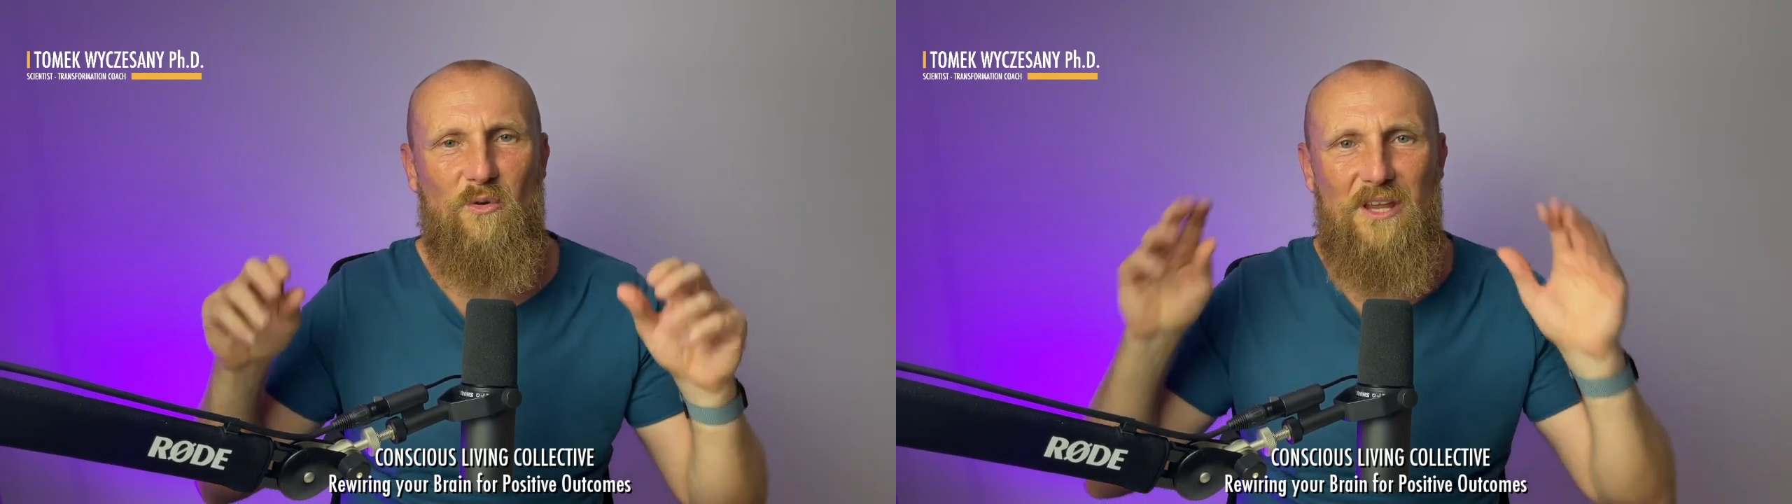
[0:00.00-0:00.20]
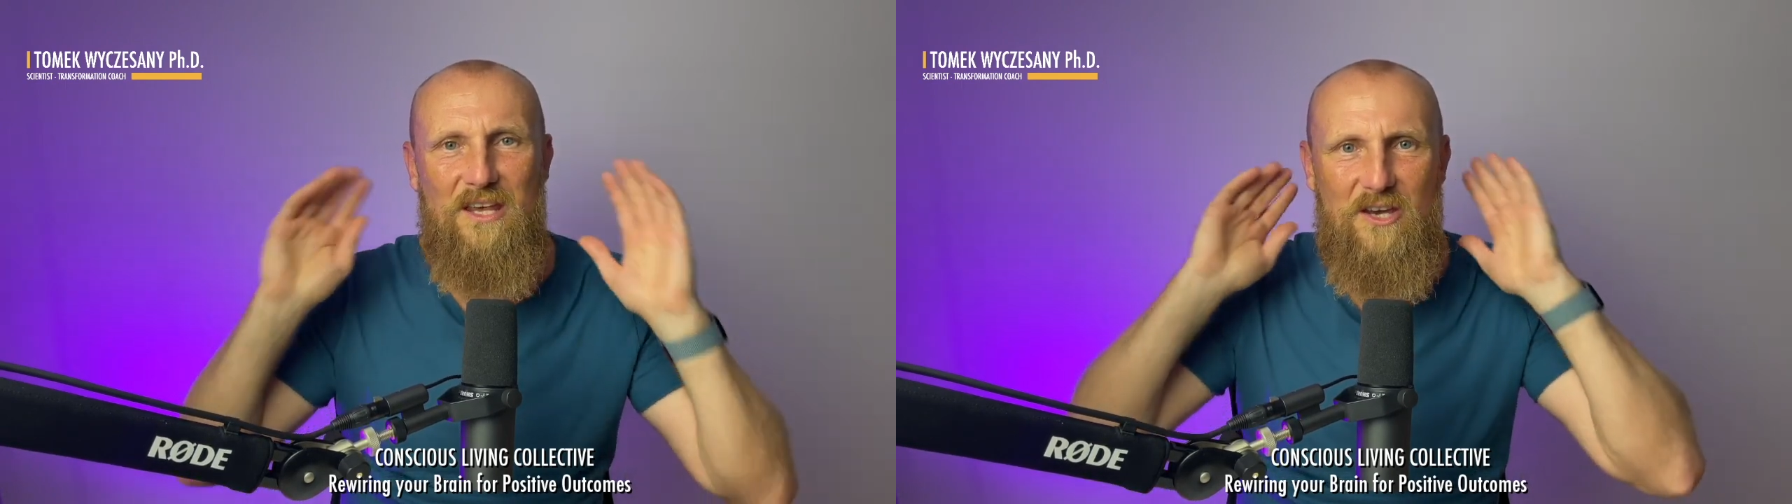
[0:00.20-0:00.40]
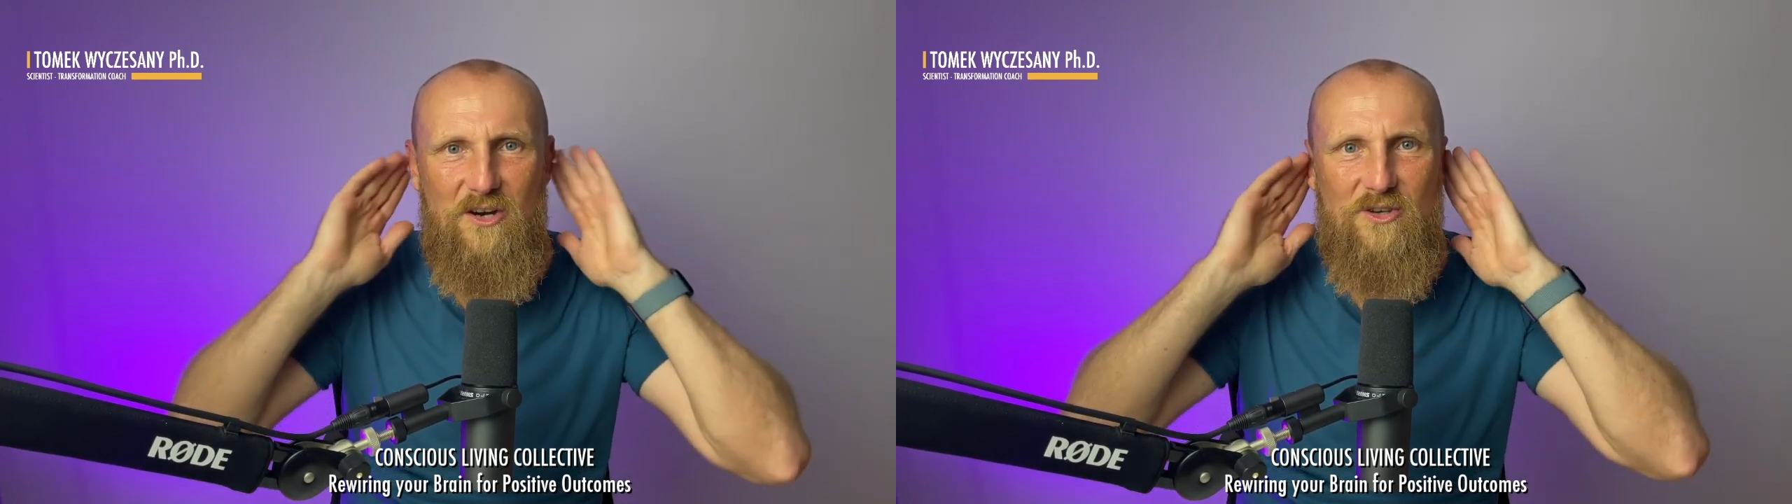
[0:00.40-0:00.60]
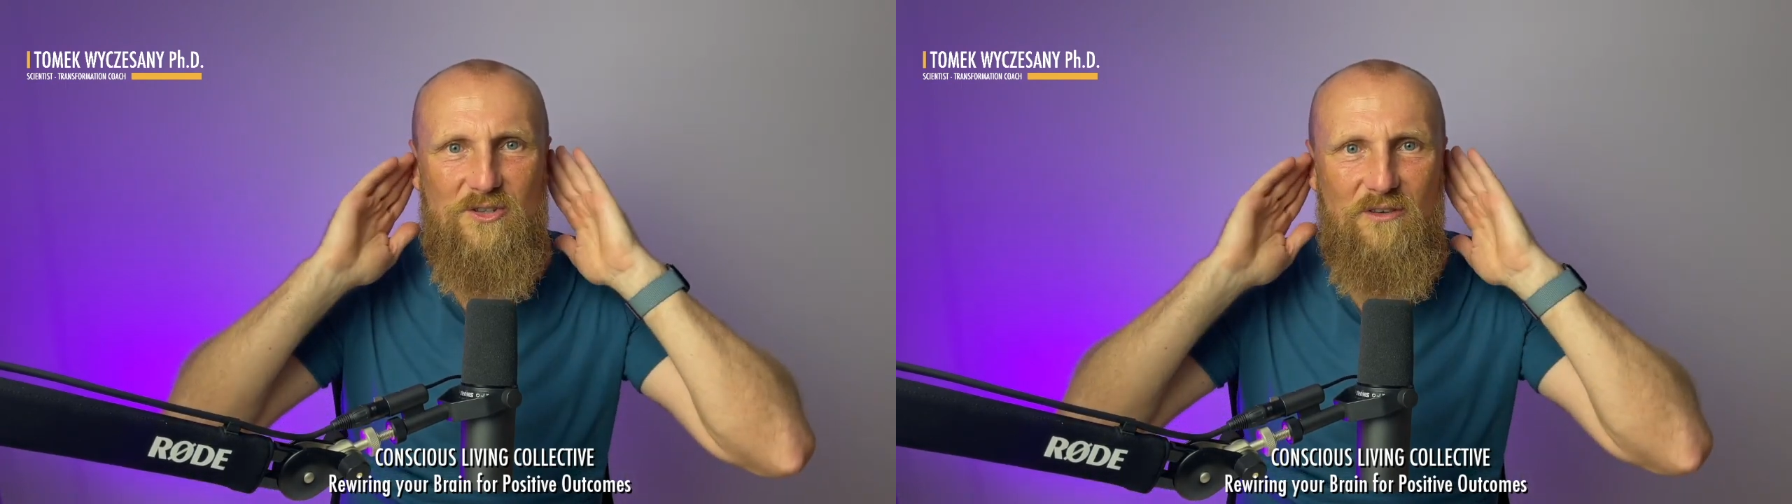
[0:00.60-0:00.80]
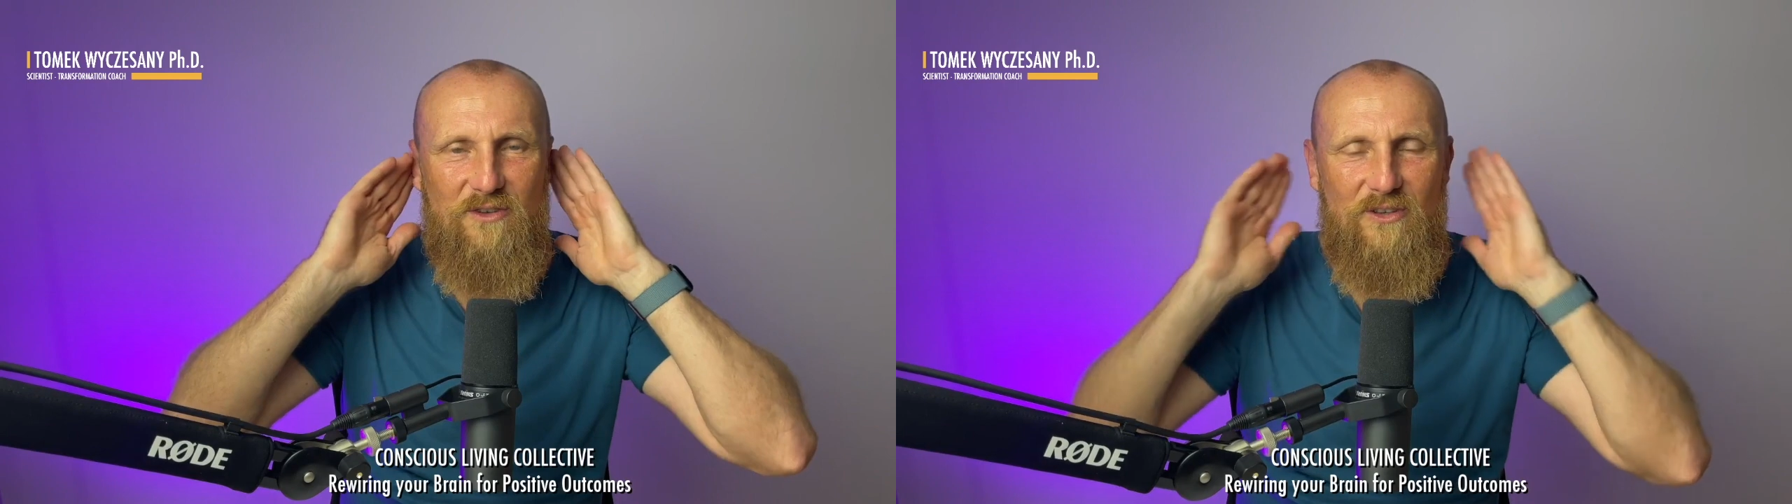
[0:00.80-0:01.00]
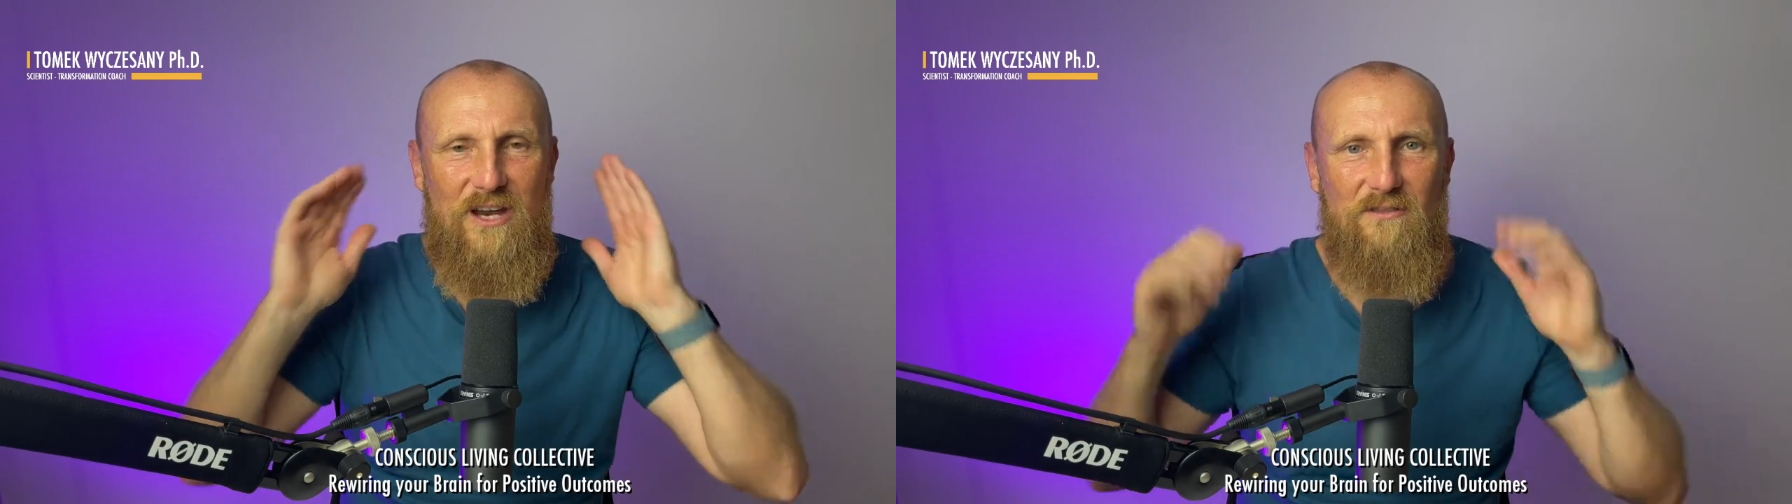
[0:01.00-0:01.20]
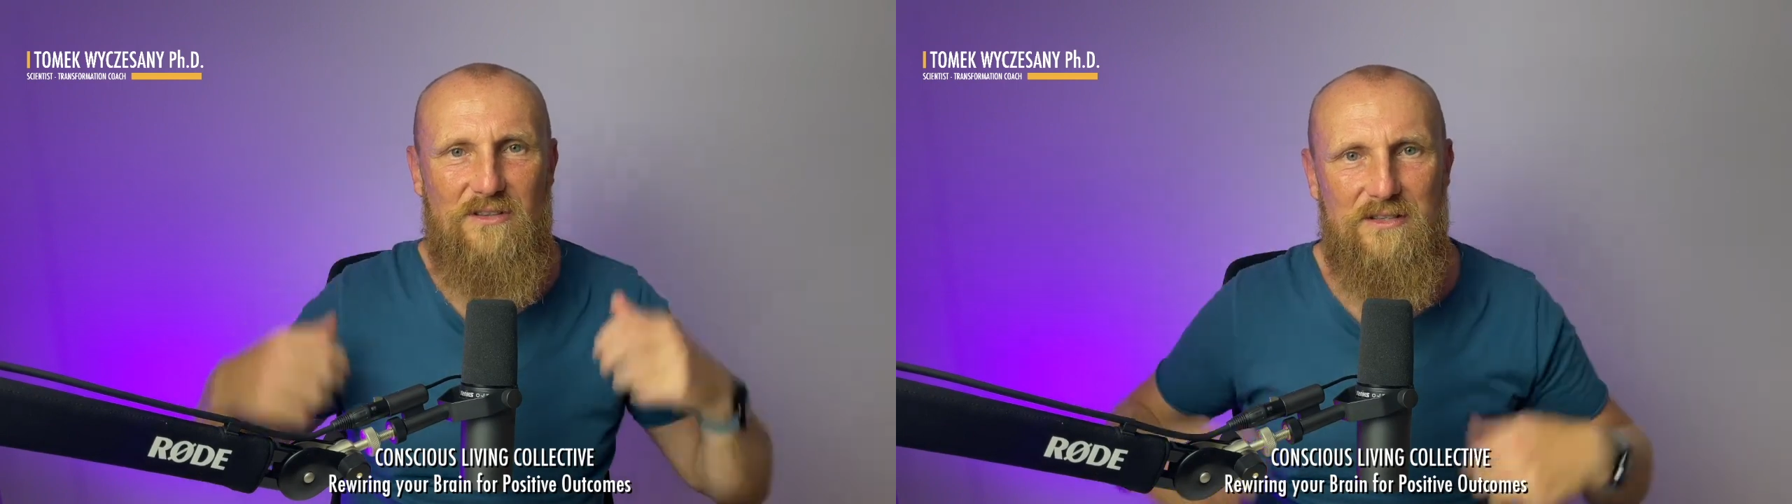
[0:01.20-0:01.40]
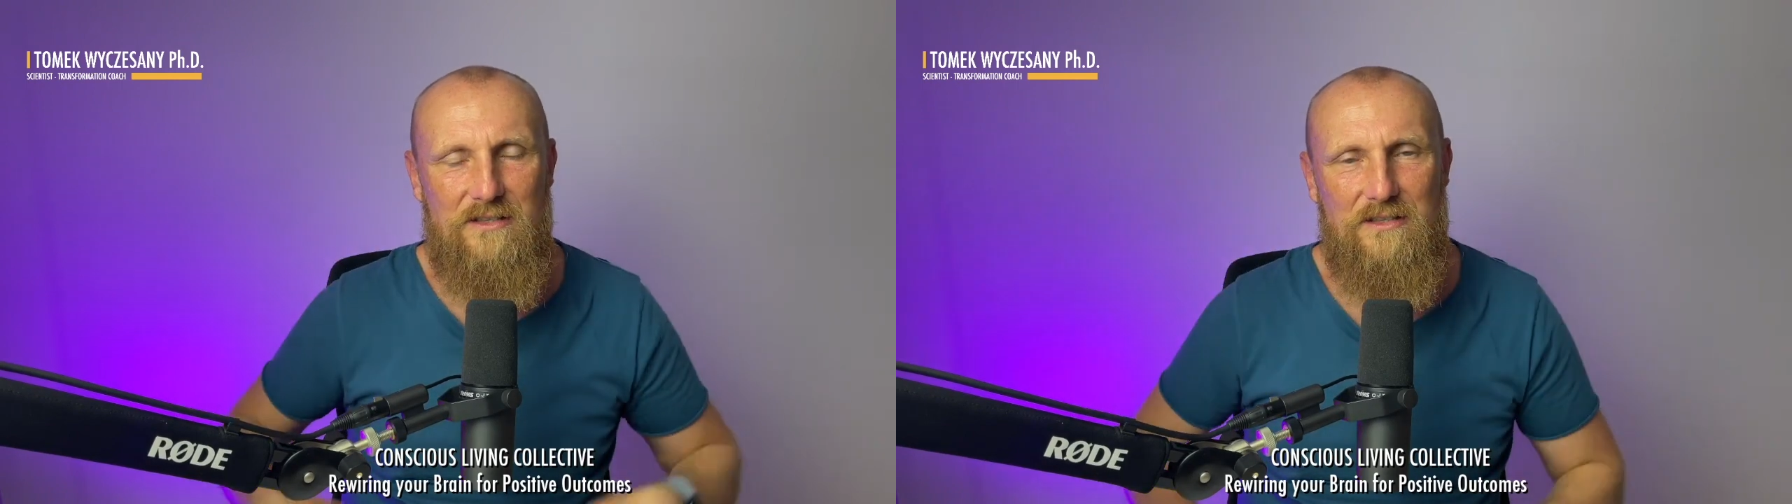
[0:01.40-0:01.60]
the ears of your nervous
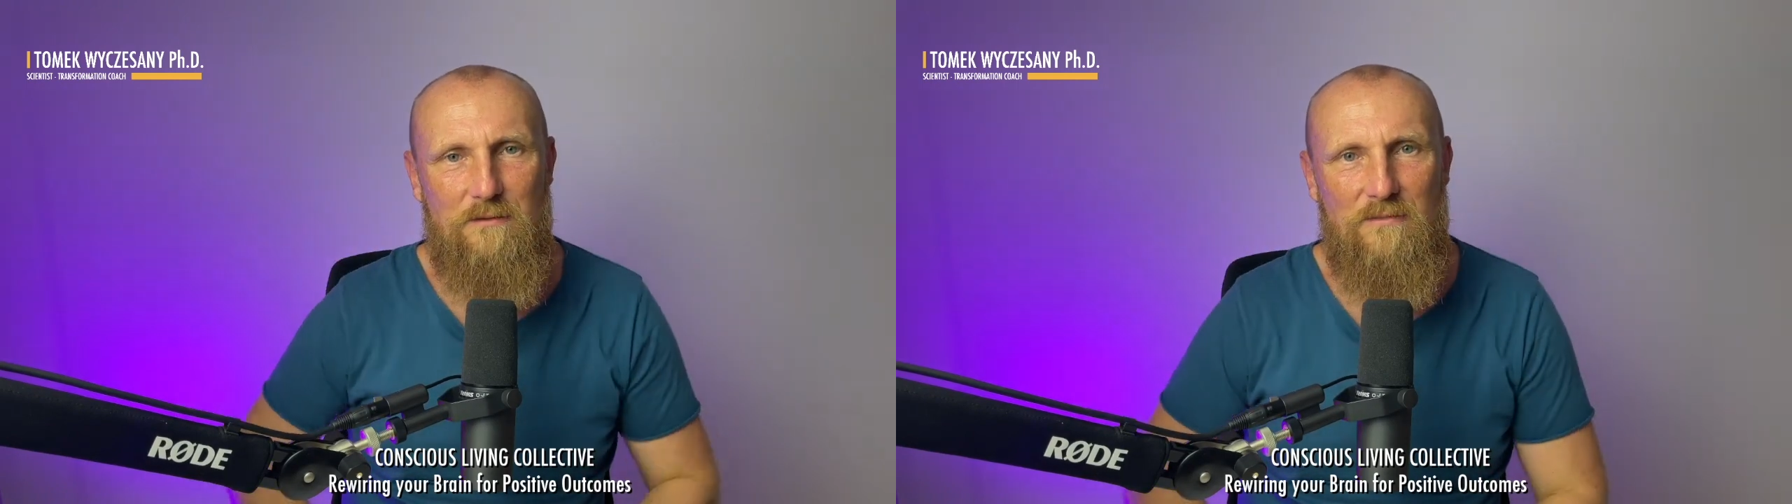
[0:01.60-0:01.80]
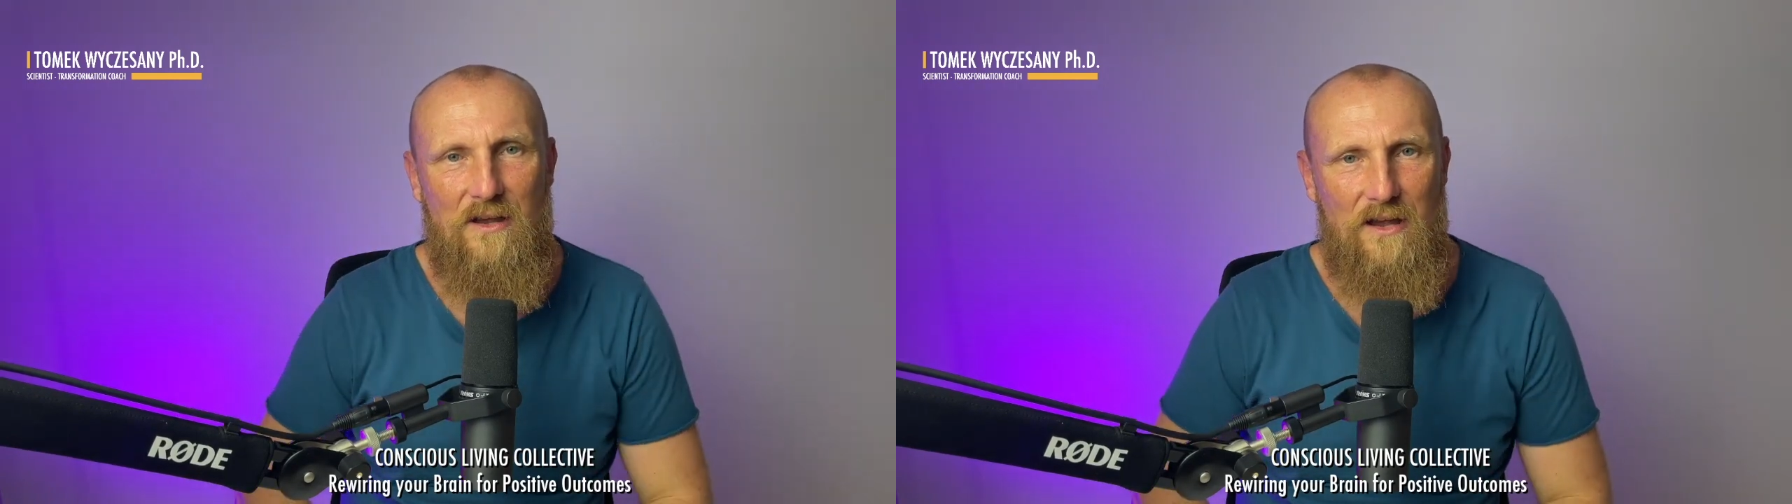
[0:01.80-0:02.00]
system